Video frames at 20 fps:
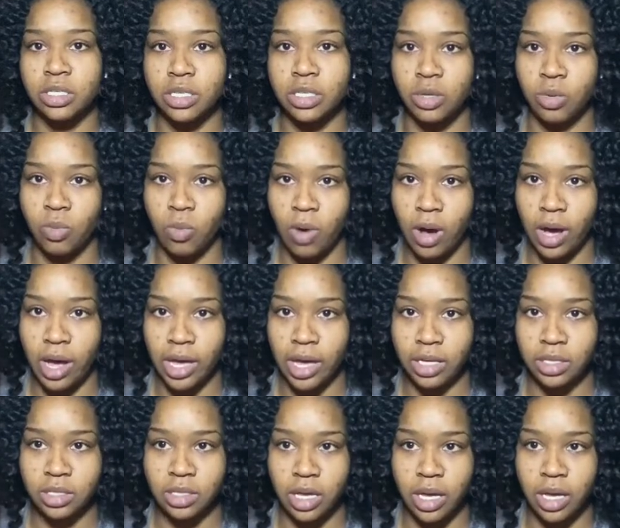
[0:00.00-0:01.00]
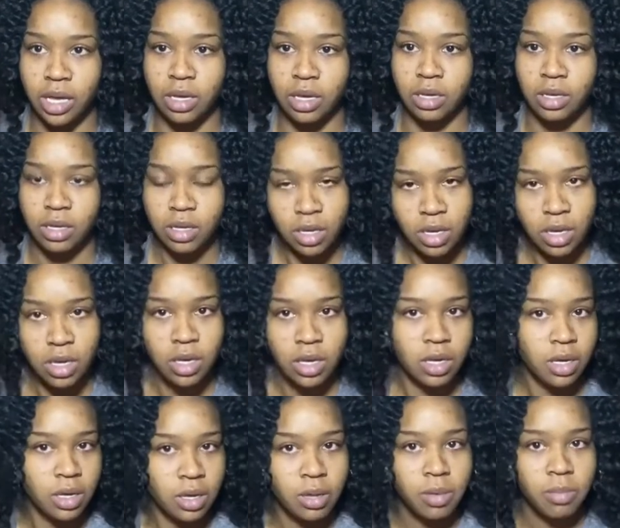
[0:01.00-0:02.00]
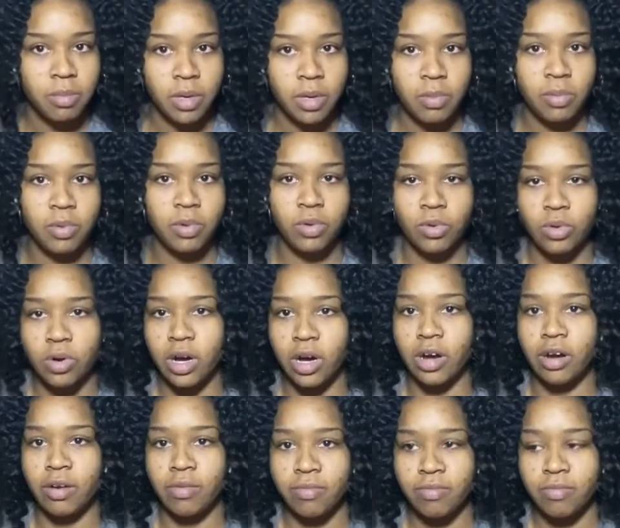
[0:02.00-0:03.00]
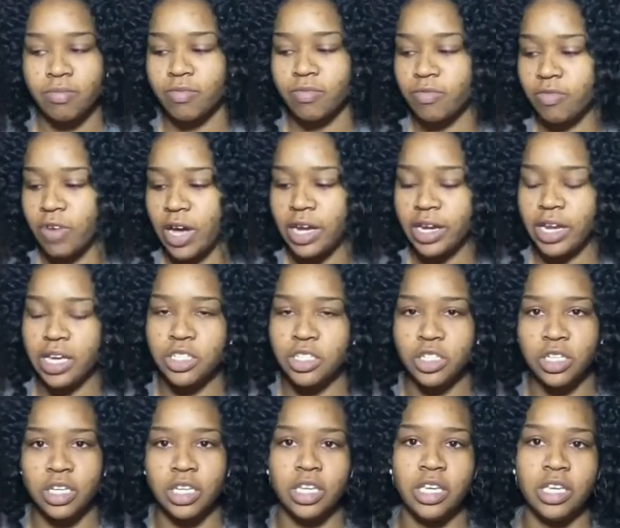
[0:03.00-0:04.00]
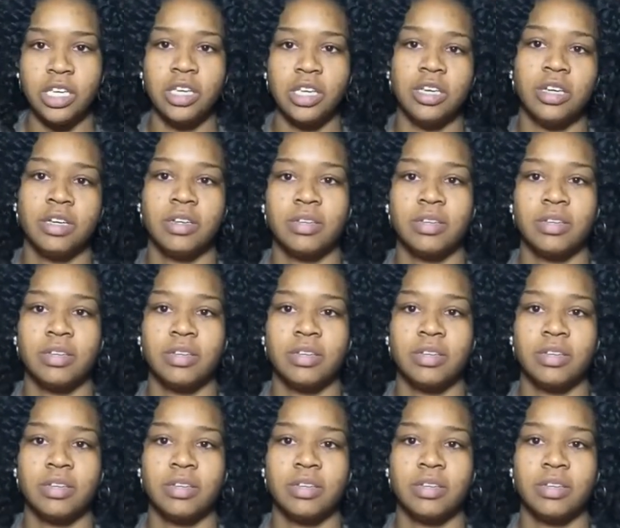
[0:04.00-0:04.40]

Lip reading: and whites, like people who are financially